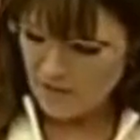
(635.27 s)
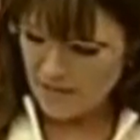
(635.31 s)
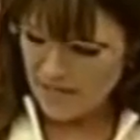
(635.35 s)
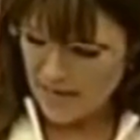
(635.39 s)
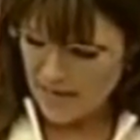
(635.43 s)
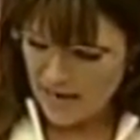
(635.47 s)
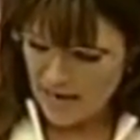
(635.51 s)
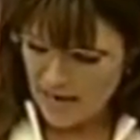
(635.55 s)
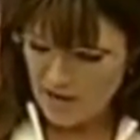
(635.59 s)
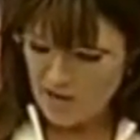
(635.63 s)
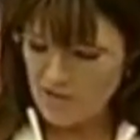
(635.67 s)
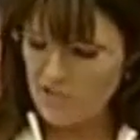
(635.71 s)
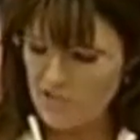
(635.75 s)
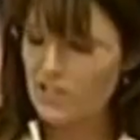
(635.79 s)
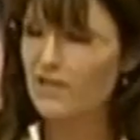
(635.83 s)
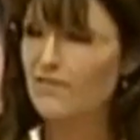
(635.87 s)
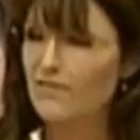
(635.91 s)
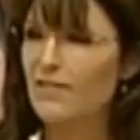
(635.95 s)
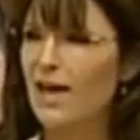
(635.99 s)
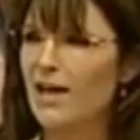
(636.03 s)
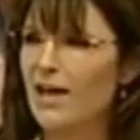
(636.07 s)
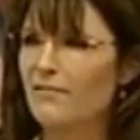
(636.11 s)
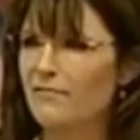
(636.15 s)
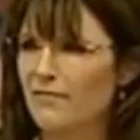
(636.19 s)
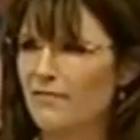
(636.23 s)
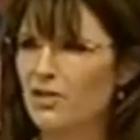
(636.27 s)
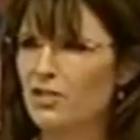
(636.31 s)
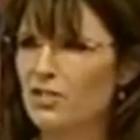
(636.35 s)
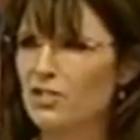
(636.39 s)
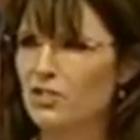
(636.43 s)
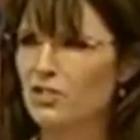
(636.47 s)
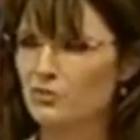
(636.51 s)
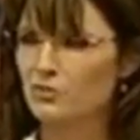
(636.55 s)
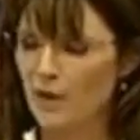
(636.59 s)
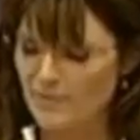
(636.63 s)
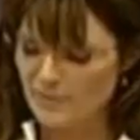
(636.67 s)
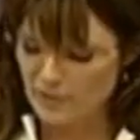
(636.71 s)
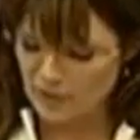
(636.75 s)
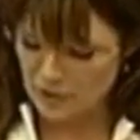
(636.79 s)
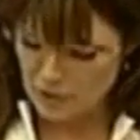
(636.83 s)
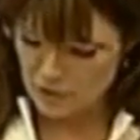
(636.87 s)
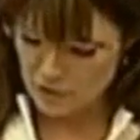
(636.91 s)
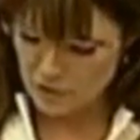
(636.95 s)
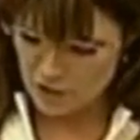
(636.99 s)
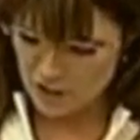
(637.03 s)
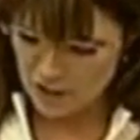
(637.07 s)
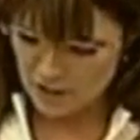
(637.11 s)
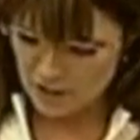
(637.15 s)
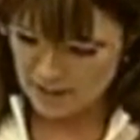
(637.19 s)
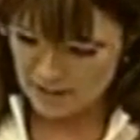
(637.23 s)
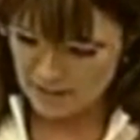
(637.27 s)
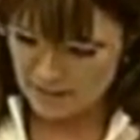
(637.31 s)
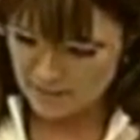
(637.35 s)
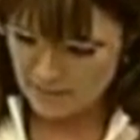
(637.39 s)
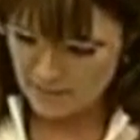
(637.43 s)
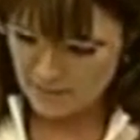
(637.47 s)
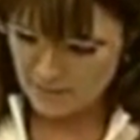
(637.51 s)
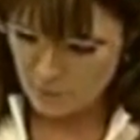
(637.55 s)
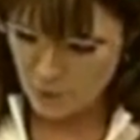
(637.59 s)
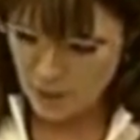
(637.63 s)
the heirs of that first revolution.